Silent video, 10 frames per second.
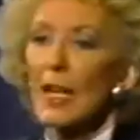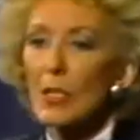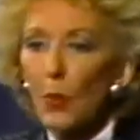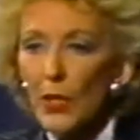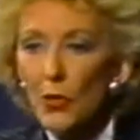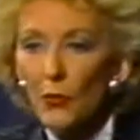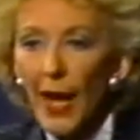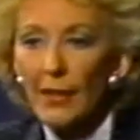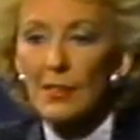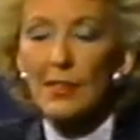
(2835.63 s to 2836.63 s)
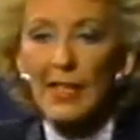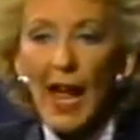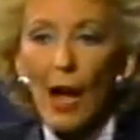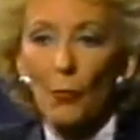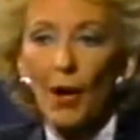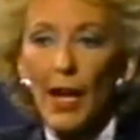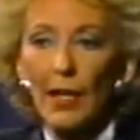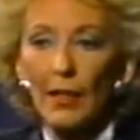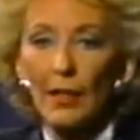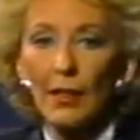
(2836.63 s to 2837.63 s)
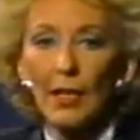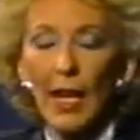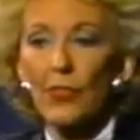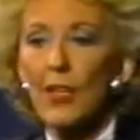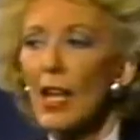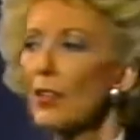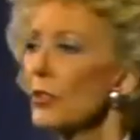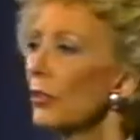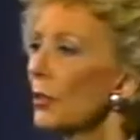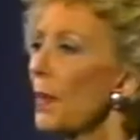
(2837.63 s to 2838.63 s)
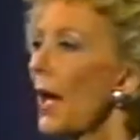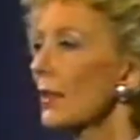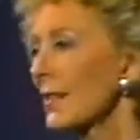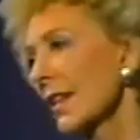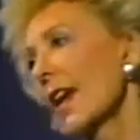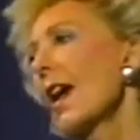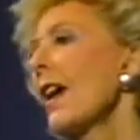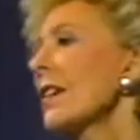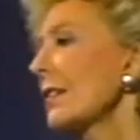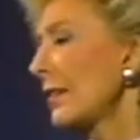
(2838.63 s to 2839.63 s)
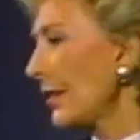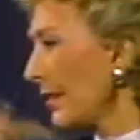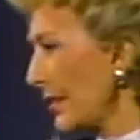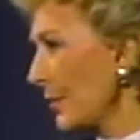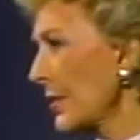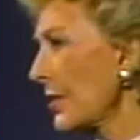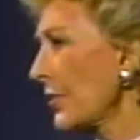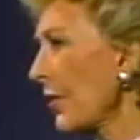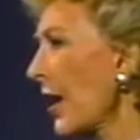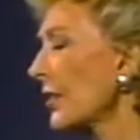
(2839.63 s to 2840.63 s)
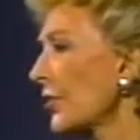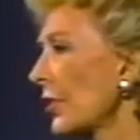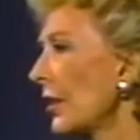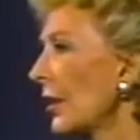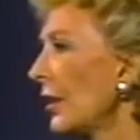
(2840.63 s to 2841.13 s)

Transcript: is when you've acted it out, right? At the end, you look back and say, hey, this was the strategy.